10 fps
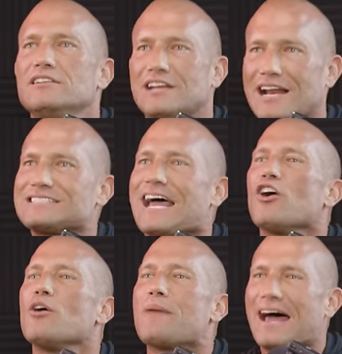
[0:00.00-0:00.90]
Did I
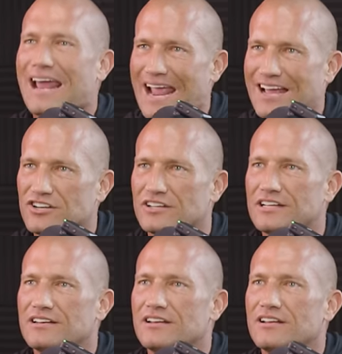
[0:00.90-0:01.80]
tell them how to handle
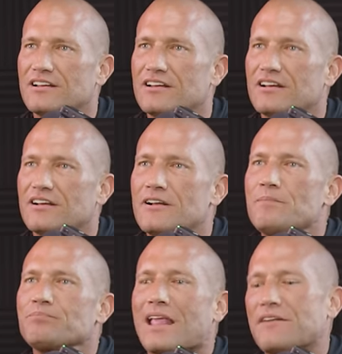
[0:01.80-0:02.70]
it?
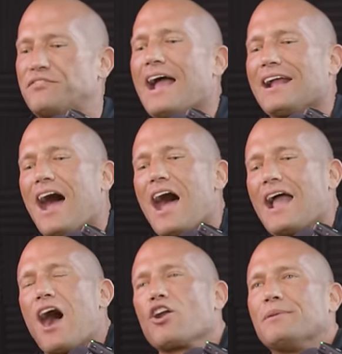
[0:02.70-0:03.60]
If that
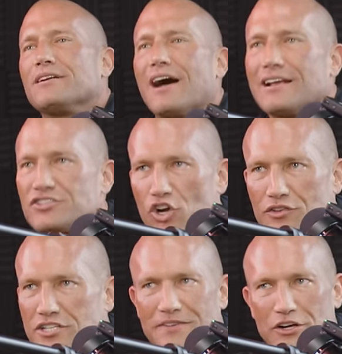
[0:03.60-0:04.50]
guy, I would have been like,
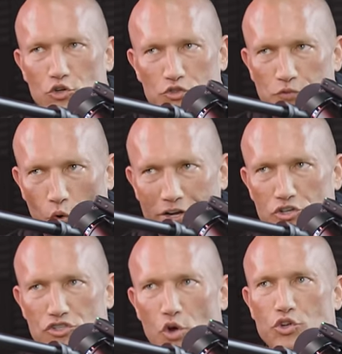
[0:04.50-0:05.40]
sir, this vehicle's four
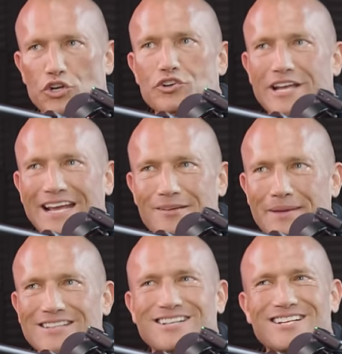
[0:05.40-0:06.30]
years old. Are you kidding
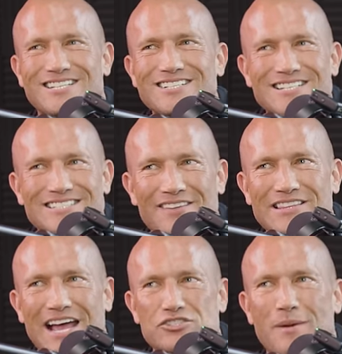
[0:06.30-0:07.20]
me? It's got
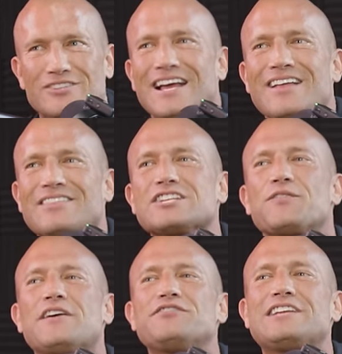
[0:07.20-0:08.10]
67,000 miles. That's
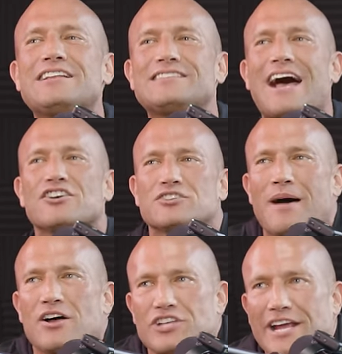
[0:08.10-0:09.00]
15,000
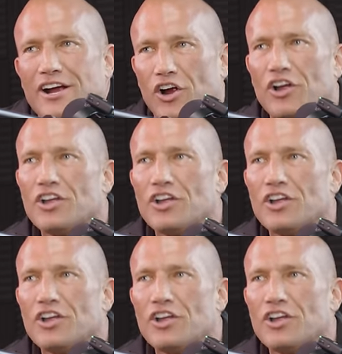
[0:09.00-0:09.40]
miles a year.